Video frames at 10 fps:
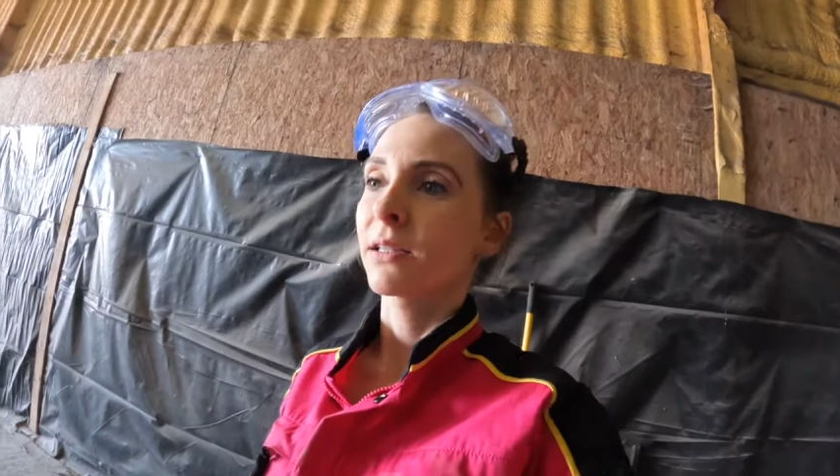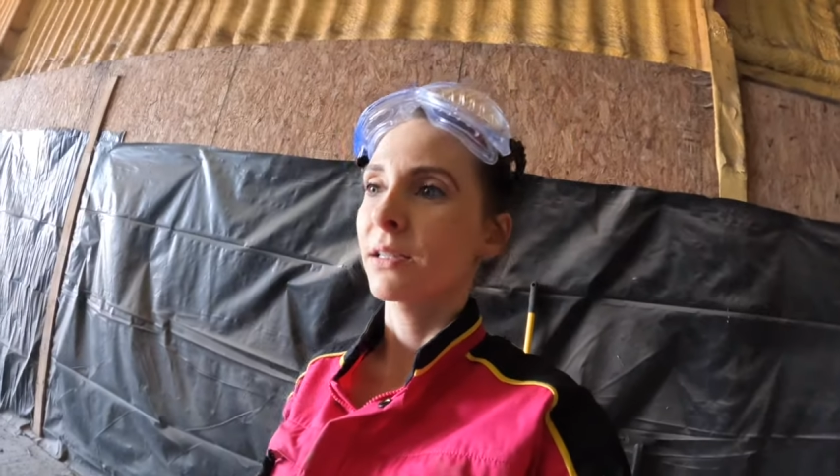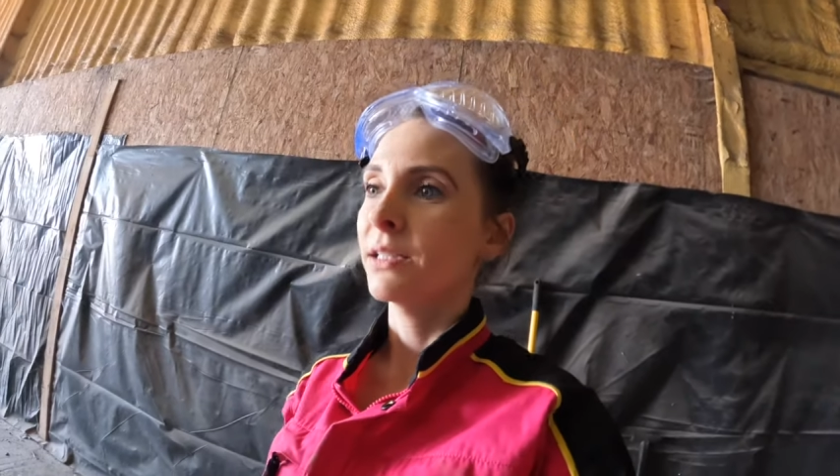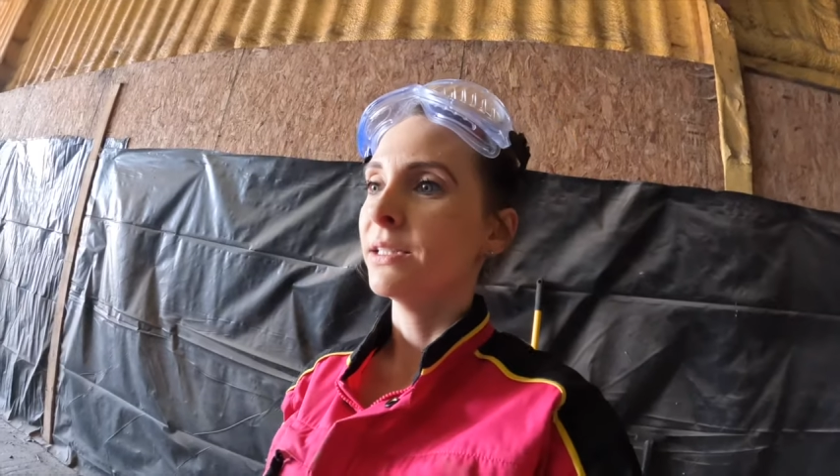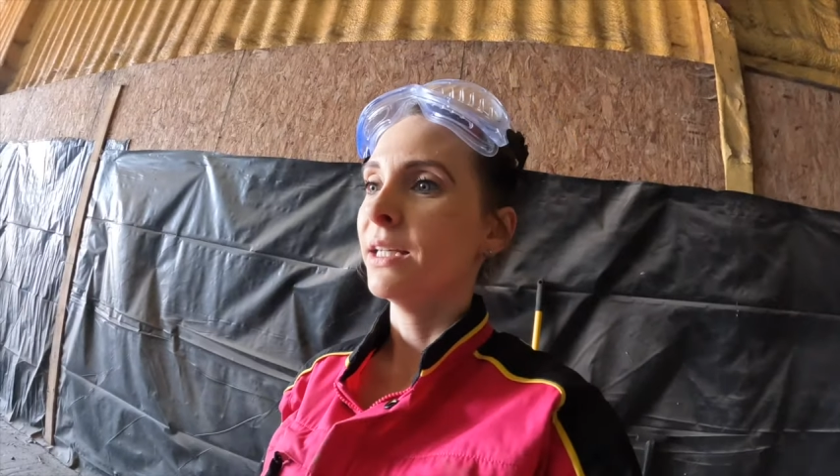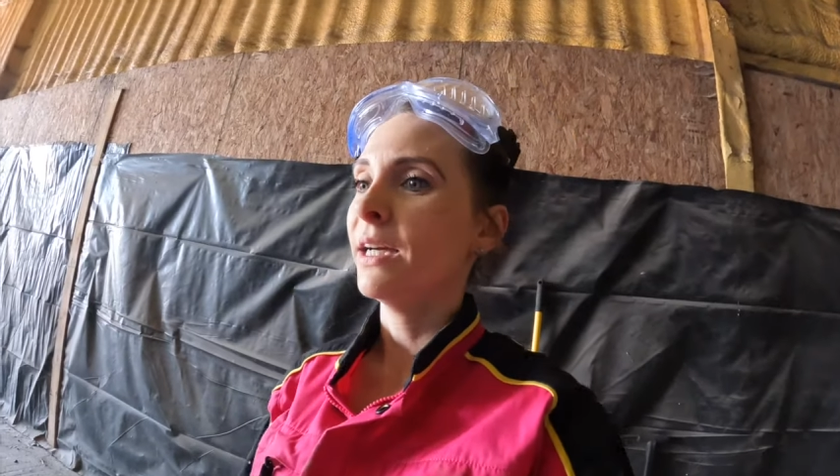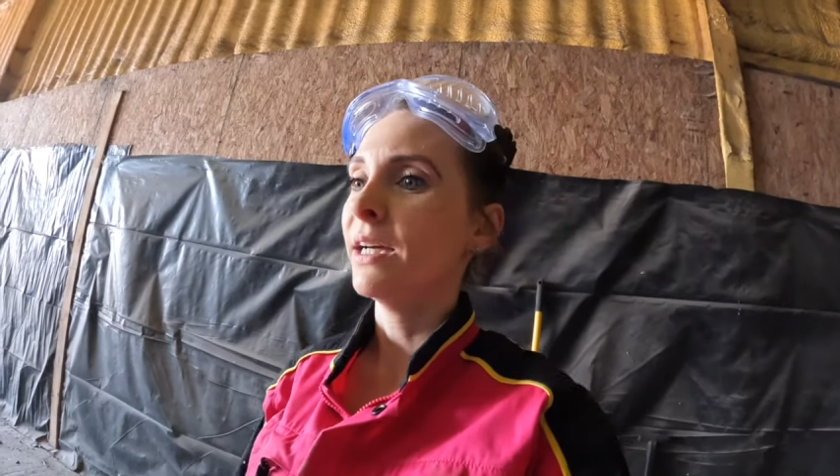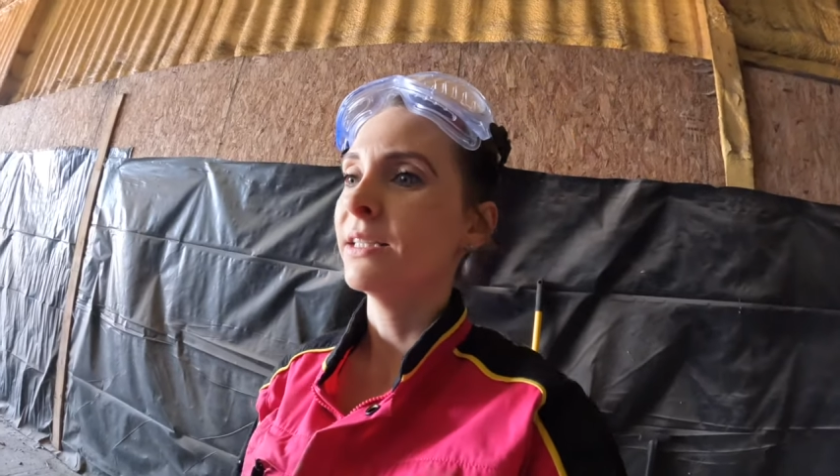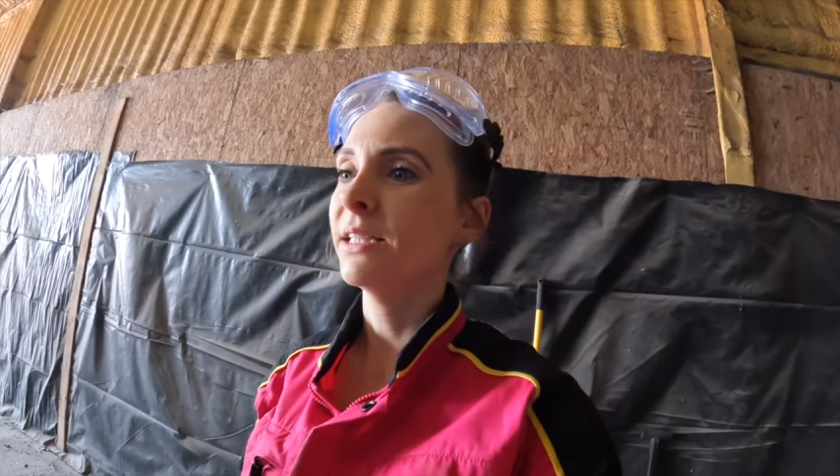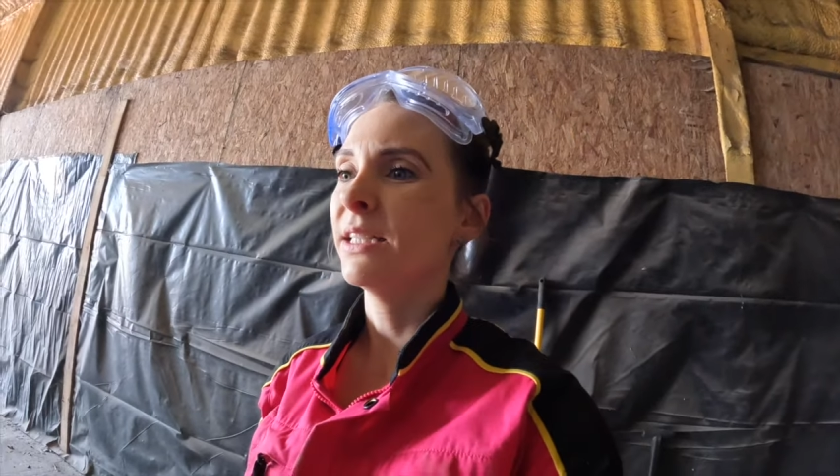because
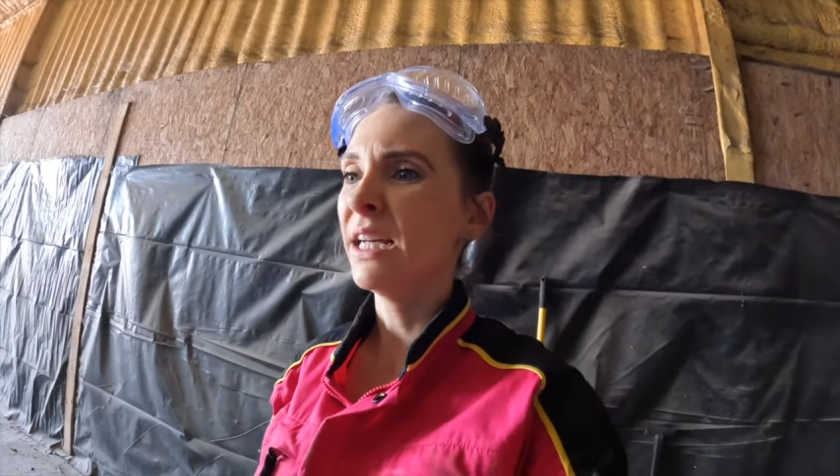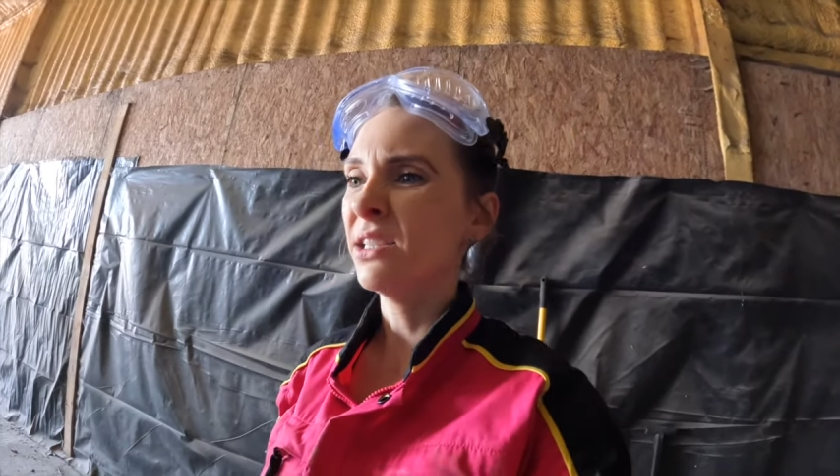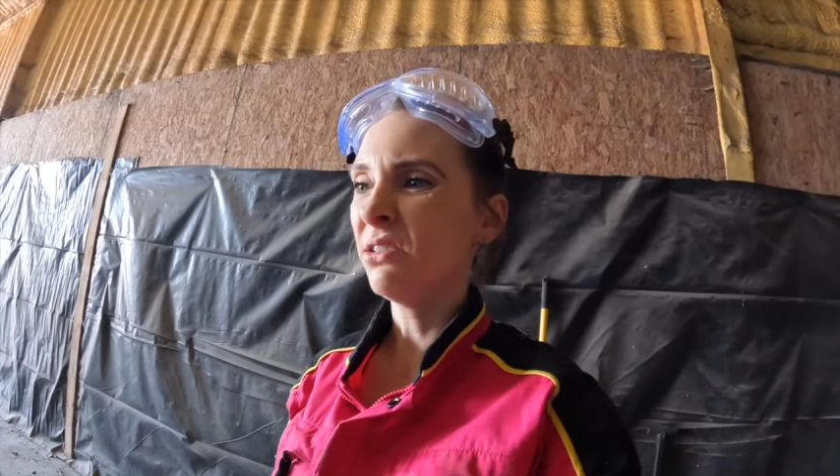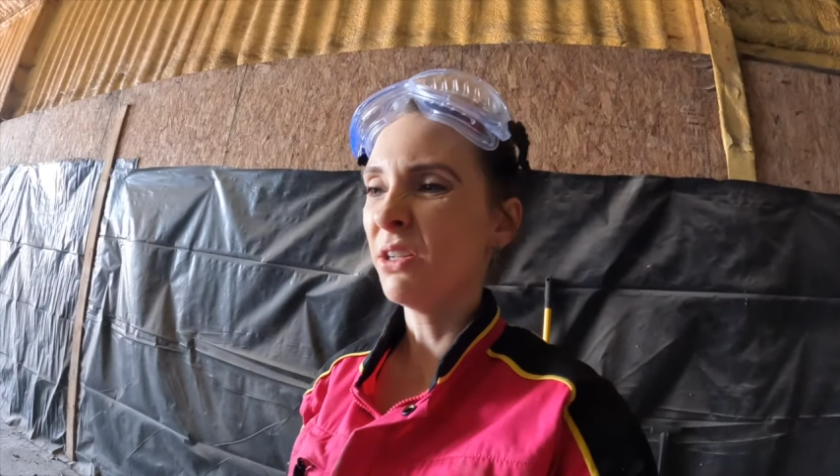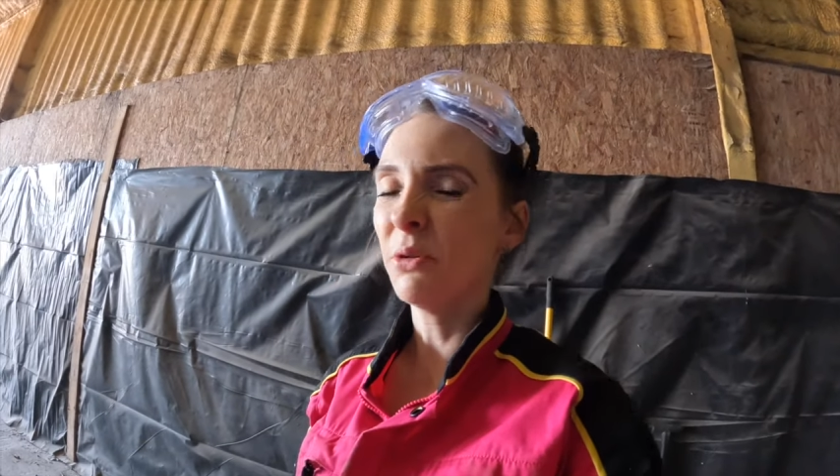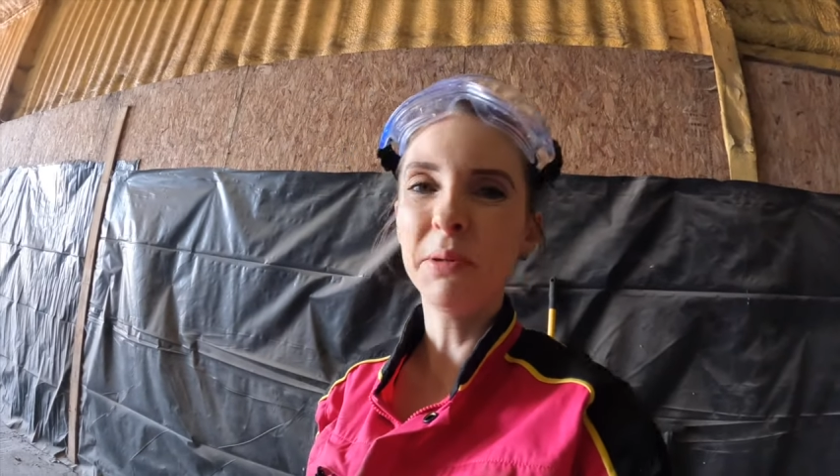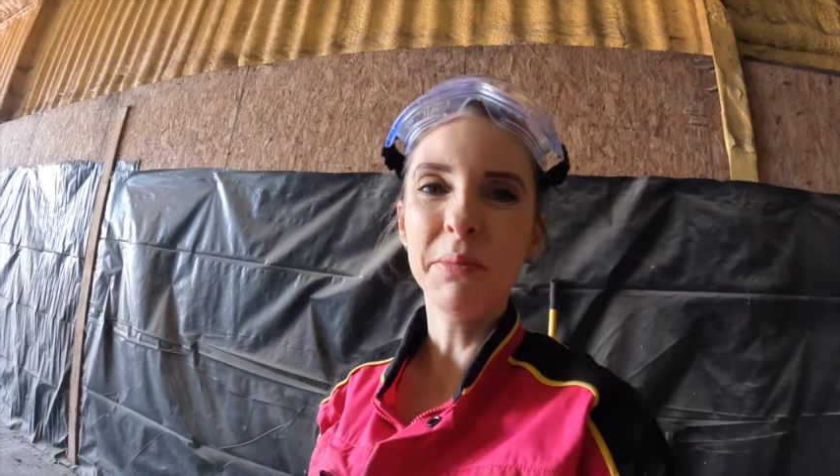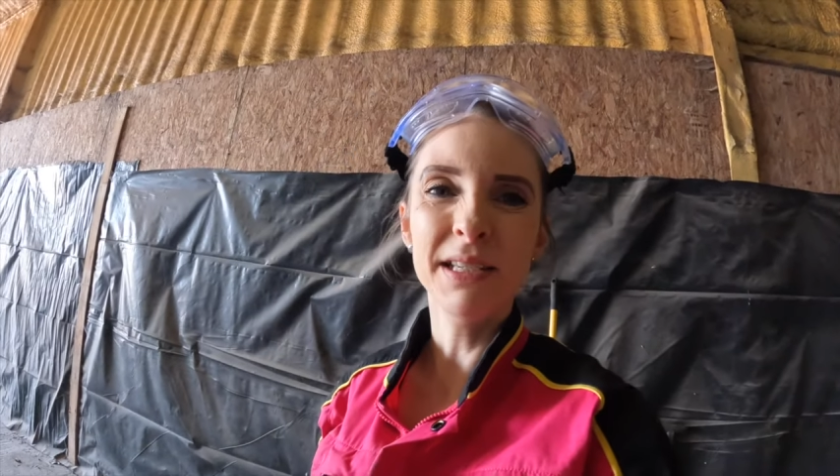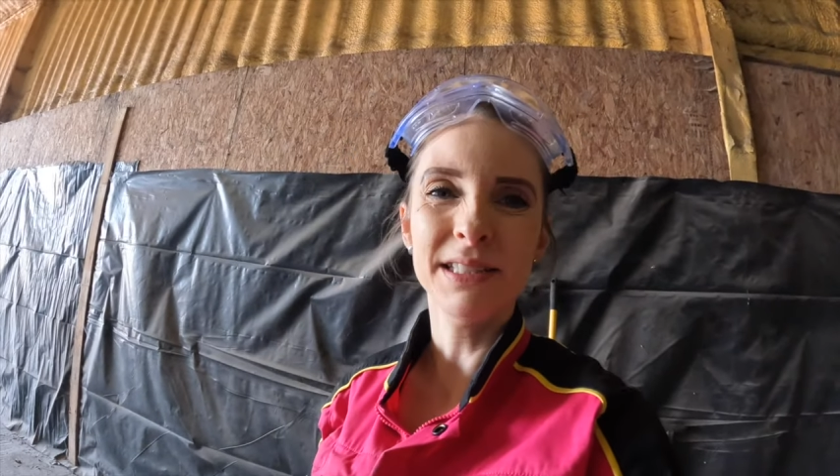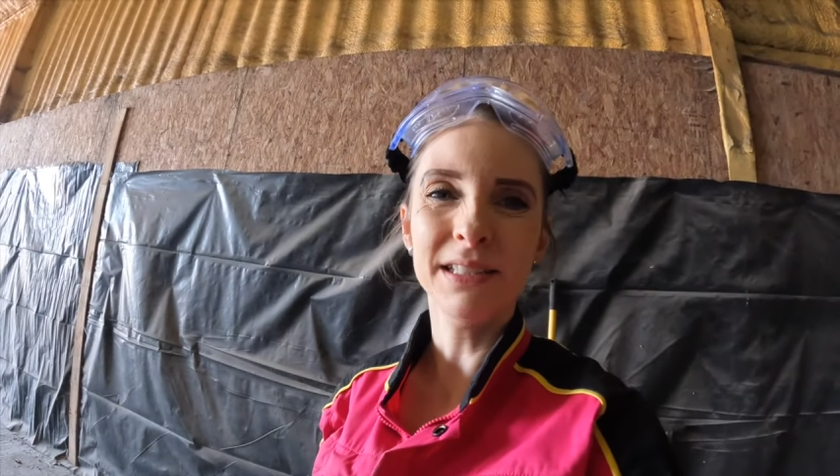I said to Dad, oh, they're a bit
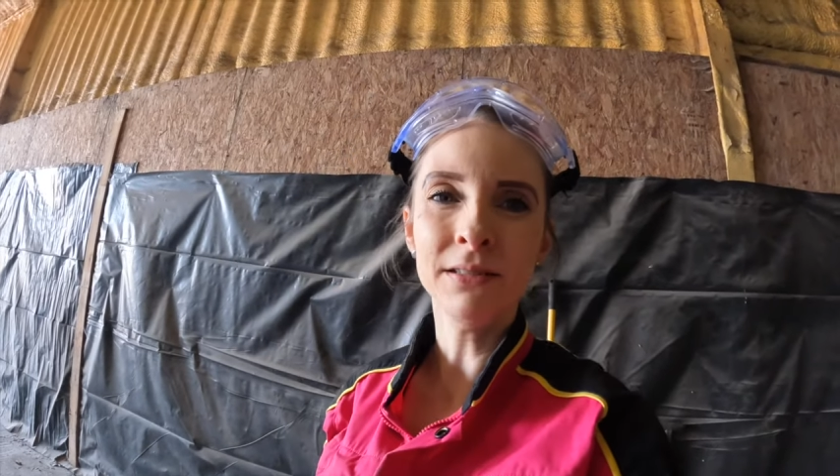messy,